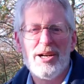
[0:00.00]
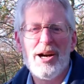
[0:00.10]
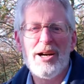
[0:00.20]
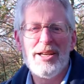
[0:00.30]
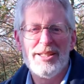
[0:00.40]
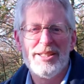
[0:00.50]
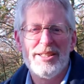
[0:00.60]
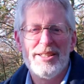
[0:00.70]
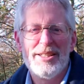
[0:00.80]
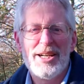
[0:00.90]
Hi,
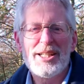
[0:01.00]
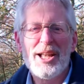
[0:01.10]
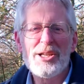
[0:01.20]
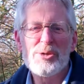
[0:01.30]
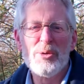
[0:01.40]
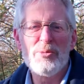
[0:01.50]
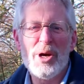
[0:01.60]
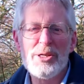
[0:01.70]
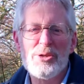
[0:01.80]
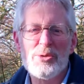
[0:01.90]
I'd like to
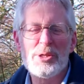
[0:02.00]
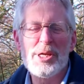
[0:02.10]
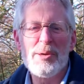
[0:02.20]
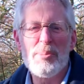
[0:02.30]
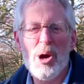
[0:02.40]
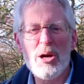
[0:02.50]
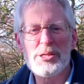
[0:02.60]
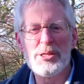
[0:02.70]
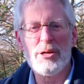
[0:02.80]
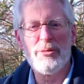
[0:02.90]
invite you to take
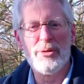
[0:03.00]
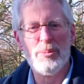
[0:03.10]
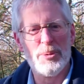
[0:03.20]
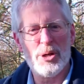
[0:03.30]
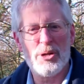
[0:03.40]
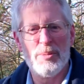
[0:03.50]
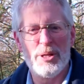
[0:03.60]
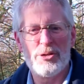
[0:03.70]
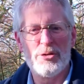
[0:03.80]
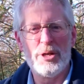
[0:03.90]
part in our film
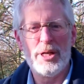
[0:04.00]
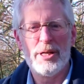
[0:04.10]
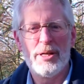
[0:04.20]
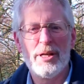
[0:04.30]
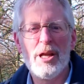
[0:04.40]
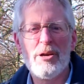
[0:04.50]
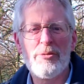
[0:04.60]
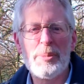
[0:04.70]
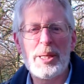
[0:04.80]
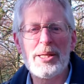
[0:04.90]
documentary,
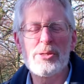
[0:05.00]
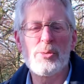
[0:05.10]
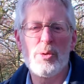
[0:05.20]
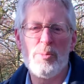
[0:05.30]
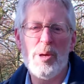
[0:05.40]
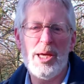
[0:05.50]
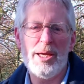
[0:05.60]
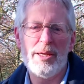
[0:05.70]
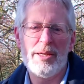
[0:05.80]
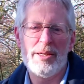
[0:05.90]
Love Begins With
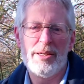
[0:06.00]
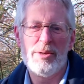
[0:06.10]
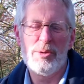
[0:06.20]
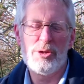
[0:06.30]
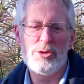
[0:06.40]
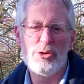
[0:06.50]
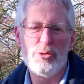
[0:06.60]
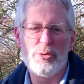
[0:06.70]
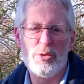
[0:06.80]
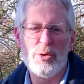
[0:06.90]
Me, which is
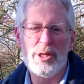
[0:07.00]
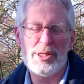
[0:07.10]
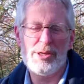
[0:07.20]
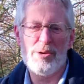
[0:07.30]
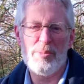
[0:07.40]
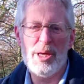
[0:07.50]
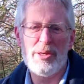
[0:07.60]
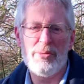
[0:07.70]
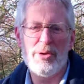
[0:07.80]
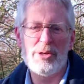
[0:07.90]
due for release on May
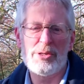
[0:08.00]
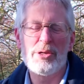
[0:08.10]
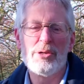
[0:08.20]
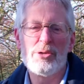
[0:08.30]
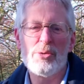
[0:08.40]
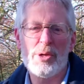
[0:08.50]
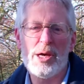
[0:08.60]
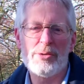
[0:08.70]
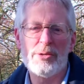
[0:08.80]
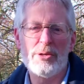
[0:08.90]
the 1st,
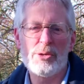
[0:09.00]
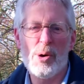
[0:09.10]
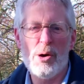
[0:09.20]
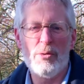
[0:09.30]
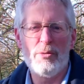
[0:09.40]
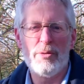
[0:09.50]
2012.